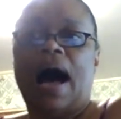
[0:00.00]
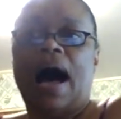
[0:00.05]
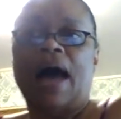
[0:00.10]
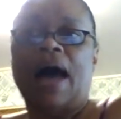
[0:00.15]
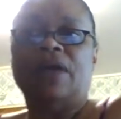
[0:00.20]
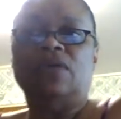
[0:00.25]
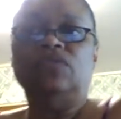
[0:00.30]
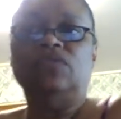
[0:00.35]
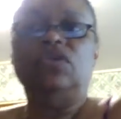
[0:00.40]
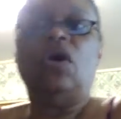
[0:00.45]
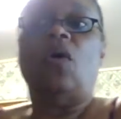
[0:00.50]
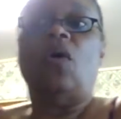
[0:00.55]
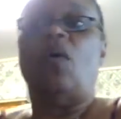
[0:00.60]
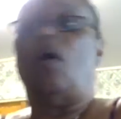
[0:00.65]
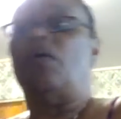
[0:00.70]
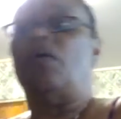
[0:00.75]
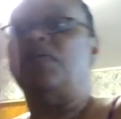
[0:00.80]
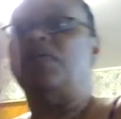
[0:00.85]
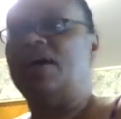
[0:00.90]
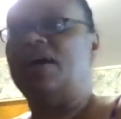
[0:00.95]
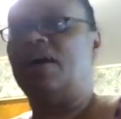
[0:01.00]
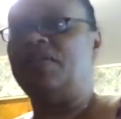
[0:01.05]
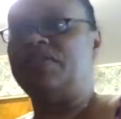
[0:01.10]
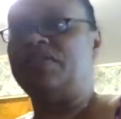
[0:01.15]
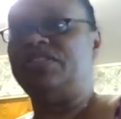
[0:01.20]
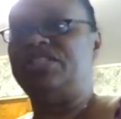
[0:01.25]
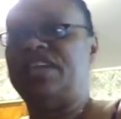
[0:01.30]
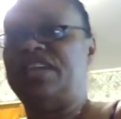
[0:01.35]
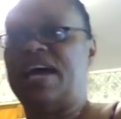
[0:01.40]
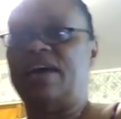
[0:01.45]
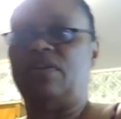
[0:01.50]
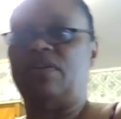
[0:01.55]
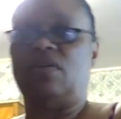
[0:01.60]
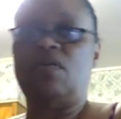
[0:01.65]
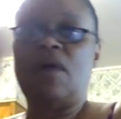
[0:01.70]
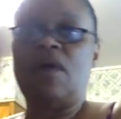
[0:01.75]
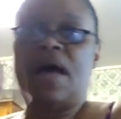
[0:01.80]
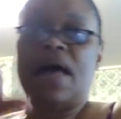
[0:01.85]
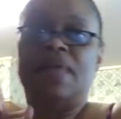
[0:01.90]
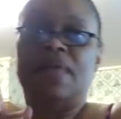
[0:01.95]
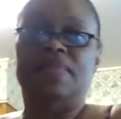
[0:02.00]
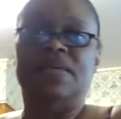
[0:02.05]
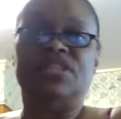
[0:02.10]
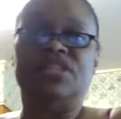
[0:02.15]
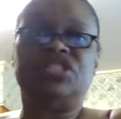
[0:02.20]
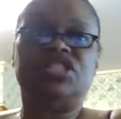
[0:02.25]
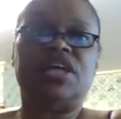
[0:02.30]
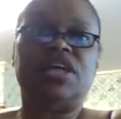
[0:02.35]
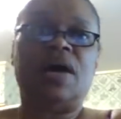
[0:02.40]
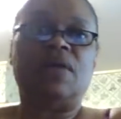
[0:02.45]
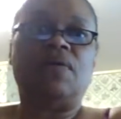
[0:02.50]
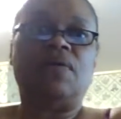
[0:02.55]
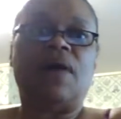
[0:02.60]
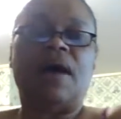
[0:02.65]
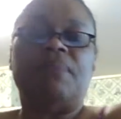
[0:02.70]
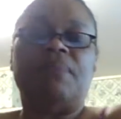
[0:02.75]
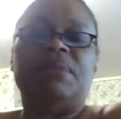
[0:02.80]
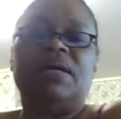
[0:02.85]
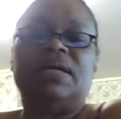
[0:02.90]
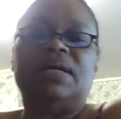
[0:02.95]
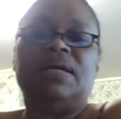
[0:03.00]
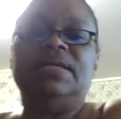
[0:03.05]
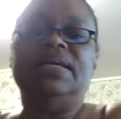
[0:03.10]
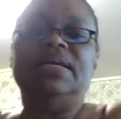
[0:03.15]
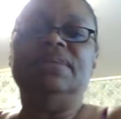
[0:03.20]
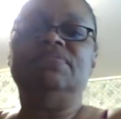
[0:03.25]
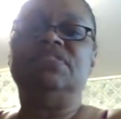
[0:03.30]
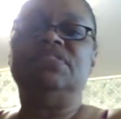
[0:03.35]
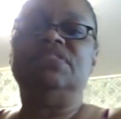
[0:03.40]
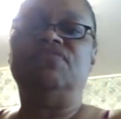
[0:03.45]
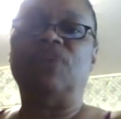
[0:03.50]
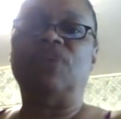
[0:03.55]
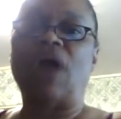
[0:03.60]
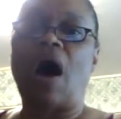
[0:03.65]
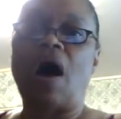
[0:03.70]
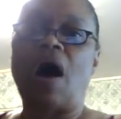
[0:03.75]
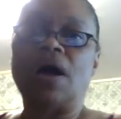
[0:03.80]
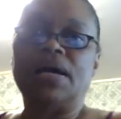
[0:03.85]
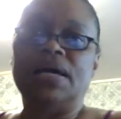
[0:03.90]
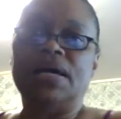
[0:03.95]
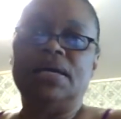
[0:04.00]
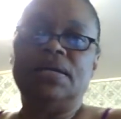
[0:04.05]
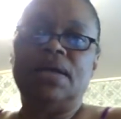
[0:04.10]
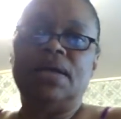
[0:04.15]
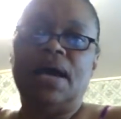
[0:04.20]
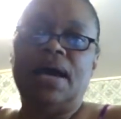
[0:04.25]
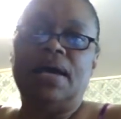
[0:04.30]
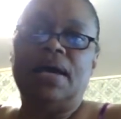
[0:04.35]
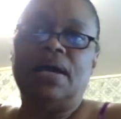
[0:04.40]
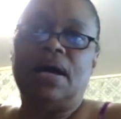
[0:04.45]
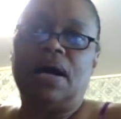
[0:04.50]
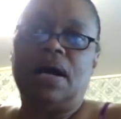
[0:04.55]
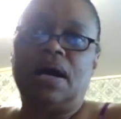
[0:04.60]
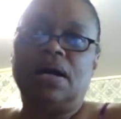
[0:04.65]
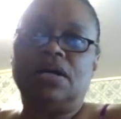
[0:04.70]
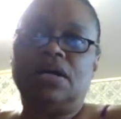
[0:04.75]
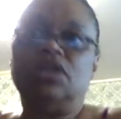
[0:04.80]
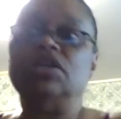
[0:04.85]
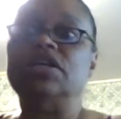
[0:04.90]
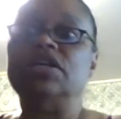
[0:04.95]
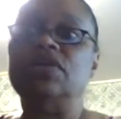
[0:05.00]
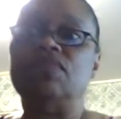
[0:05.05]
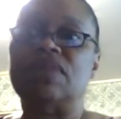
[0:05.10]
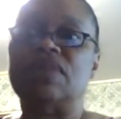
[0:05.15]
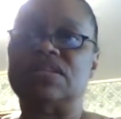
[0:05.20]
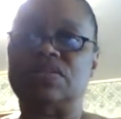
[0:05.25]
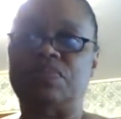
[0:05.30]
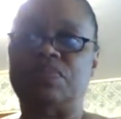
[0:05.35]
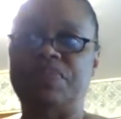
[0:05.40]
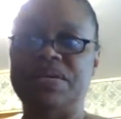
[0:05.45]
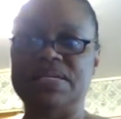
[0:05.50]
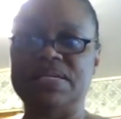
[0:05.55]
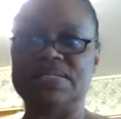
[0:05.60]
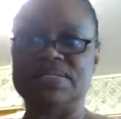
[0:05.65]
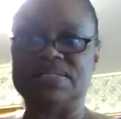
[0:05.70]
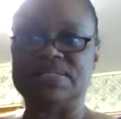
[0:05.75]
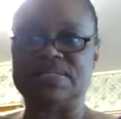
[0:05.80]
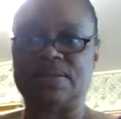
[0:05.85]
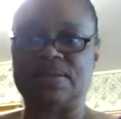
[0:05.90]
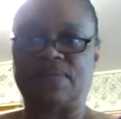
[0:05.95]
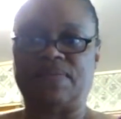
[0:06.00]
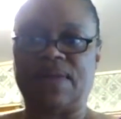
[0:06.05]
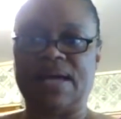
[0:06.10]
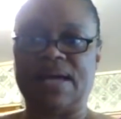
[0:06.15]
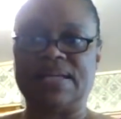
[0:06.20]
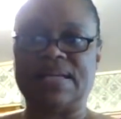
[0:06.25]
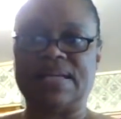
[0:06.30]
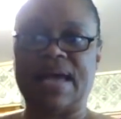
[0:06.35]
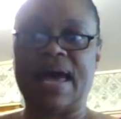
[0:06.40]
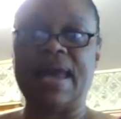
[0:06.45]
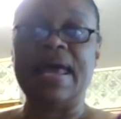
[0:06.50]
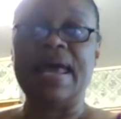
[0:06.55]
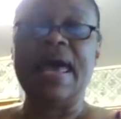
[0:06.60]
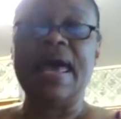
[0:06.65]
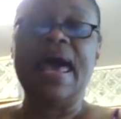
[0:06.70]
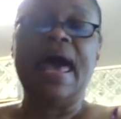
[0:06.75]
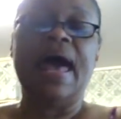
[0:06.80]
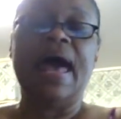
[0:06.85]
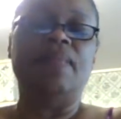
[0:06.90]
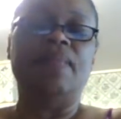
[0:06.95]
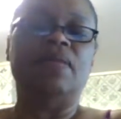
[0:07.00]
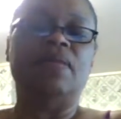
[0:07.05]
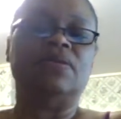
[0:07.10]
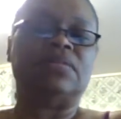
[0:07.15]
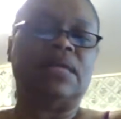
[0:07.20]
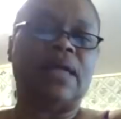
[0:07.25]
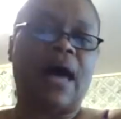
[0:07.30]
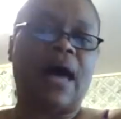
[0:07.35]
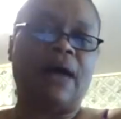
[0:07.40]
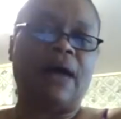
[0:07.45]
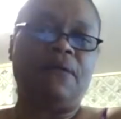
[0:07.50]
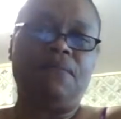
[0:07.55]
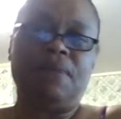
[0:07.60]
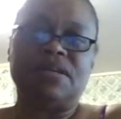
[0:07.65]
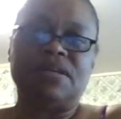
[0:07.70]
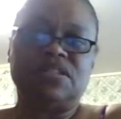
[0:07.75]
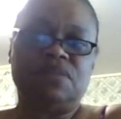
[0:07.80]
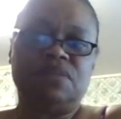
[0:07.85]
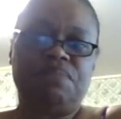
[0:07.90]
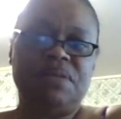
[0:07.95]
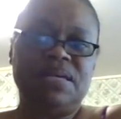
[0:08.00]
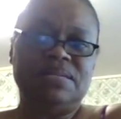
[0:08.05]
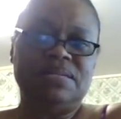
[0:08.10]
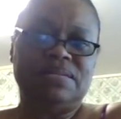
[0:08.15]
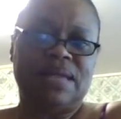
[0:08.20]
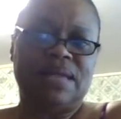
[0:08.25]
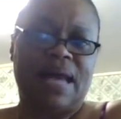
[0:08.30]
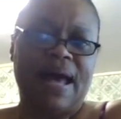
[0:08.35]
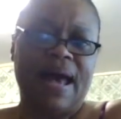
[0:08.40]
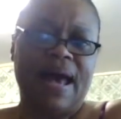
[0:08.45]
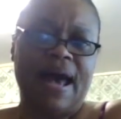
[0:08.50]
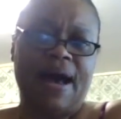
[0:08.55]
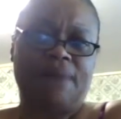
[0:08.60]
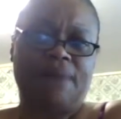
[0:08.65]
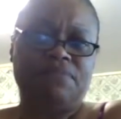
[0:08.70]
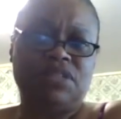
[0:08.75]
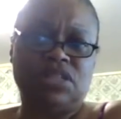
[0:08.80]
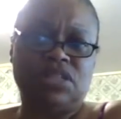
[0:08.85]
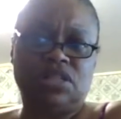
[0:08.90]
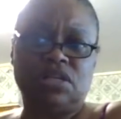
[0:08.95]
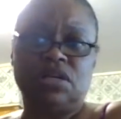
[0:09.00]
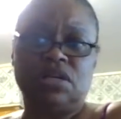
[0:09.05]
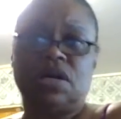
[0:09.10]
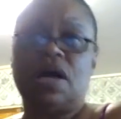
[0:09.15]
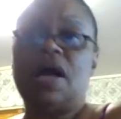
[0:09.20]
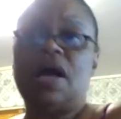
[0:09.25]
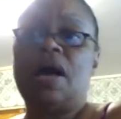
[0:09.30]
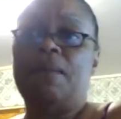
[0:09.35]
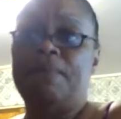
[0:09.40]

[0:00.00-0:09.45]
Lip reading: I don't know. On the other channel. This channel, I'm going to leave to blogging and cooking recipes and stuff like that. And there's a lot of recipes that I have to cook.